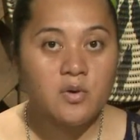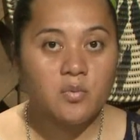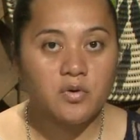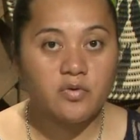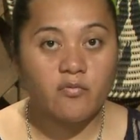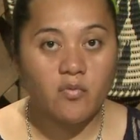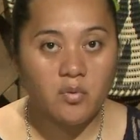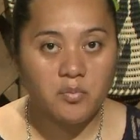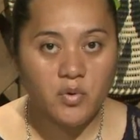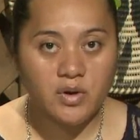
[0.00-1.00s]
worth
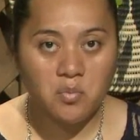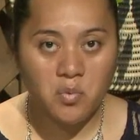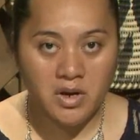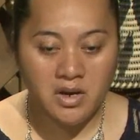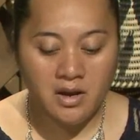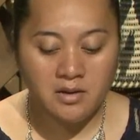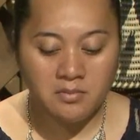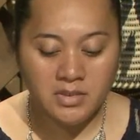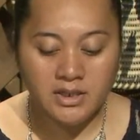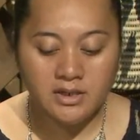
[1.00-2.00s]
$4.19
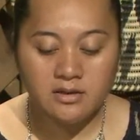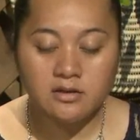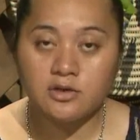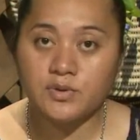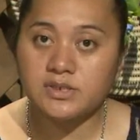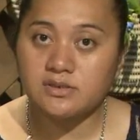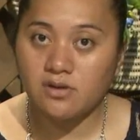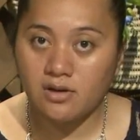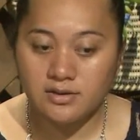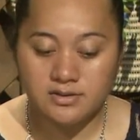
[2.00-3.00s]
million
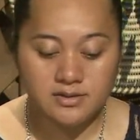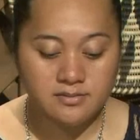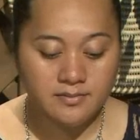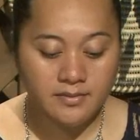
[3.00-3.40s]
US.